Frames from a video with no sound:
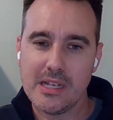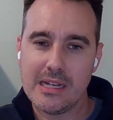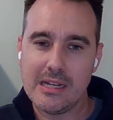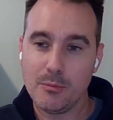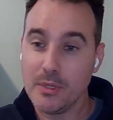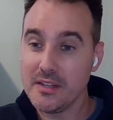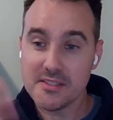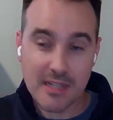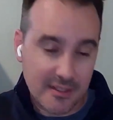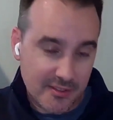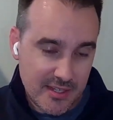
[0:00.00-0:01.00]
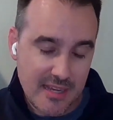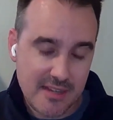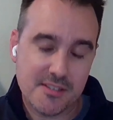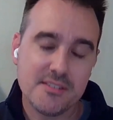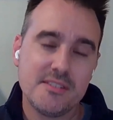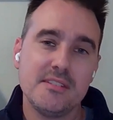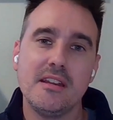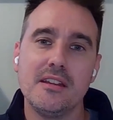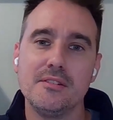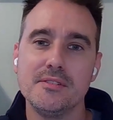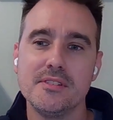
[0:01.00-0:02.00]
When I started the agency,
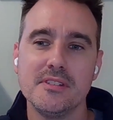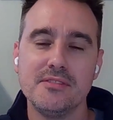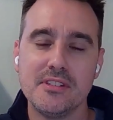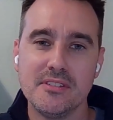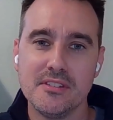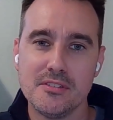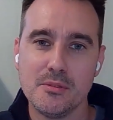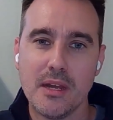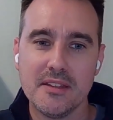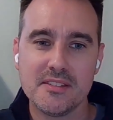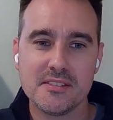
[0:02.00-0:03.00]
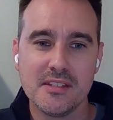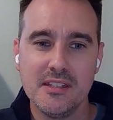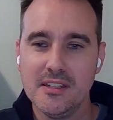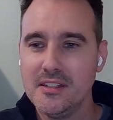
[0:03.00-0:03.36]
I was living in the US,